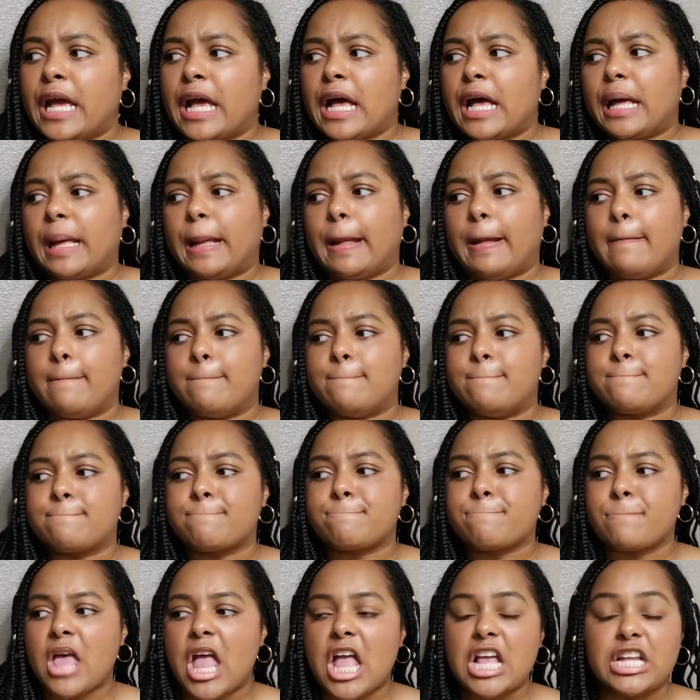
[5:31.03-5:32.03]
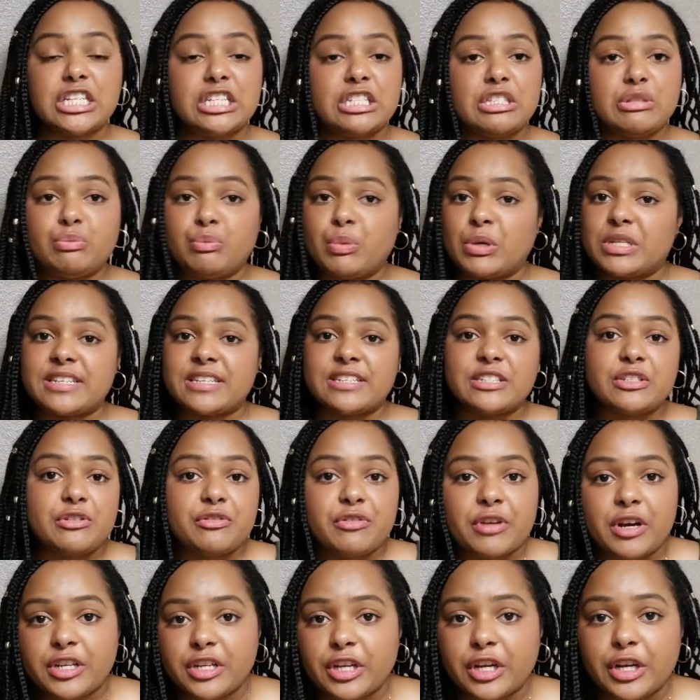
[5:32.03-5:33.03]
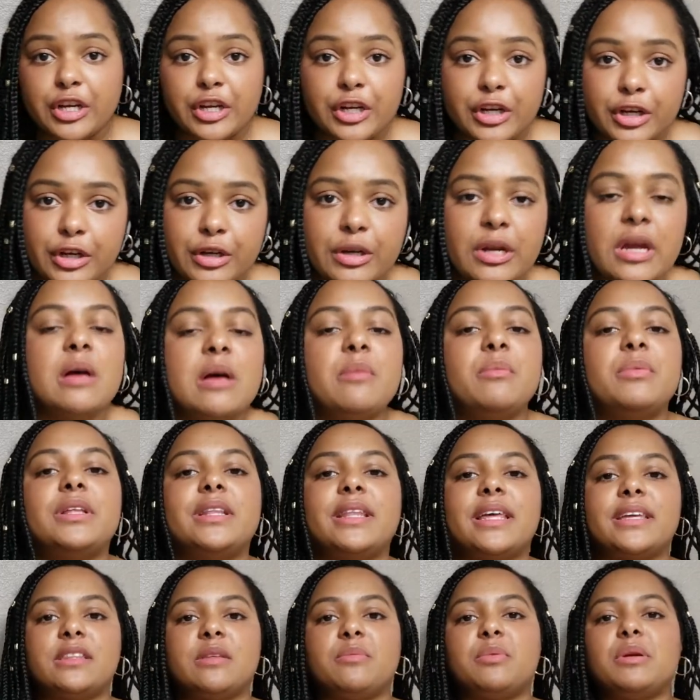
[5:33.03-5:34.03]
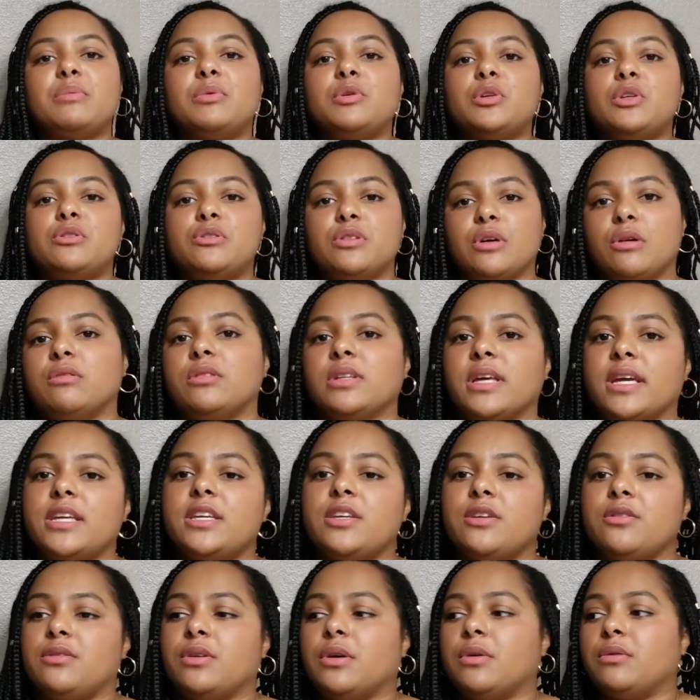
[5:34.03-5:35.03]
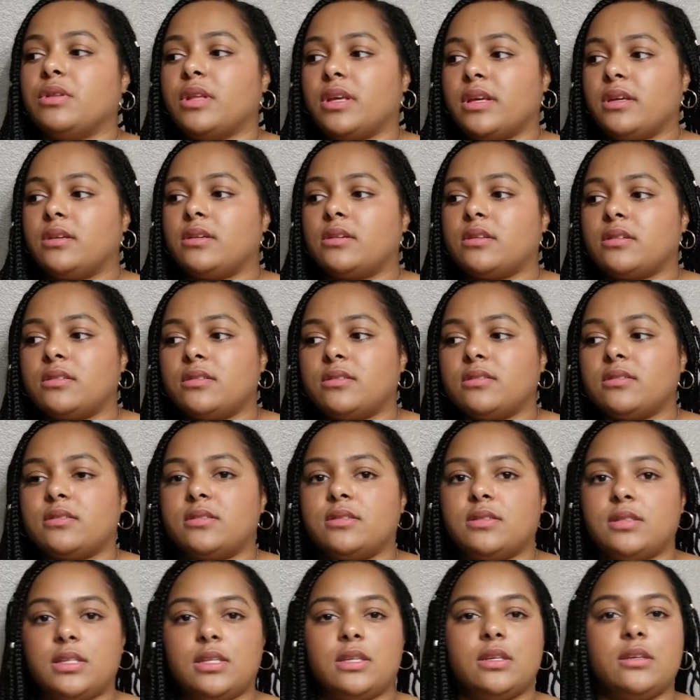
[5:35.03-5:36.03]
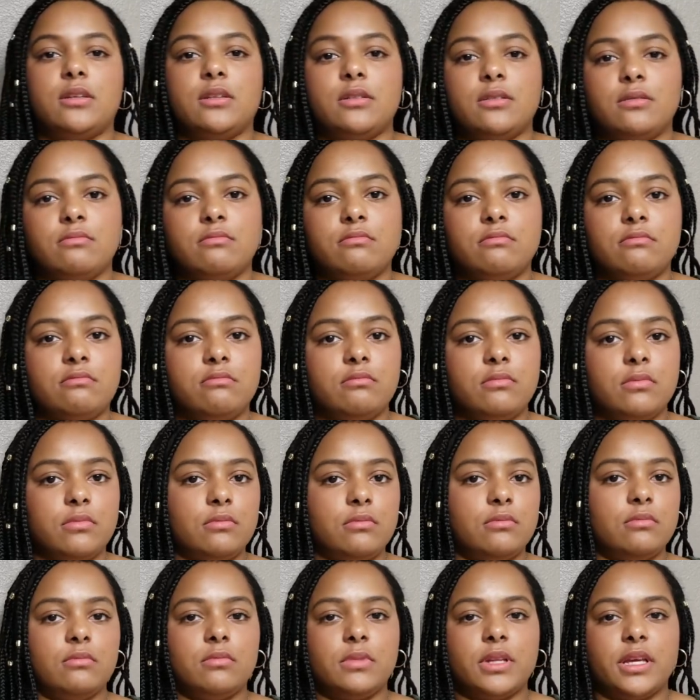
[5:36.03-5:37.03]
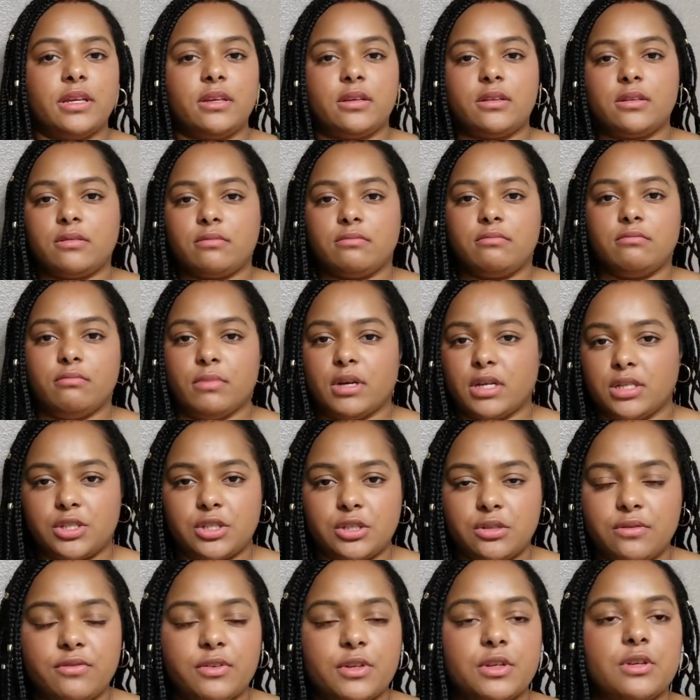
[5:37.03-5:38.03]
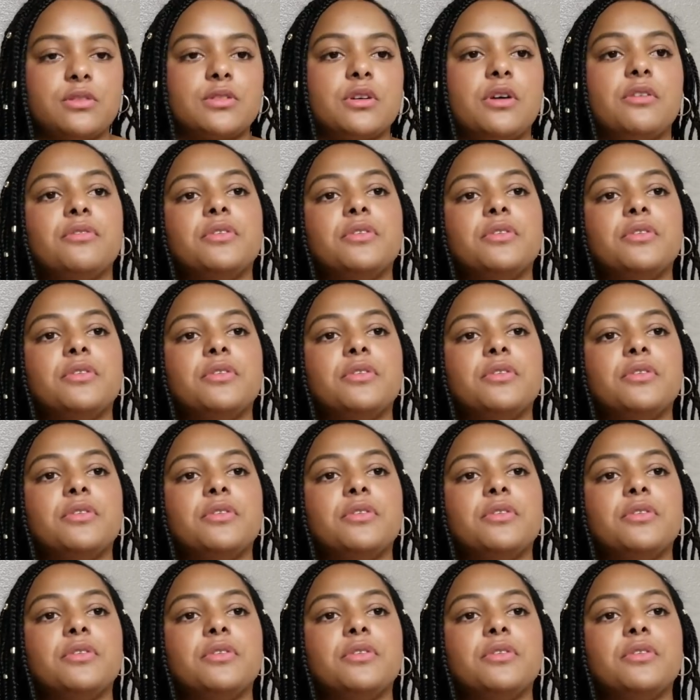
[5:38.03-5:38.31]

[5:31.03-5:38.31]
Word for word: Um, wasn't too fond of her, but like the people you don't like, you don't like see like much for yourself.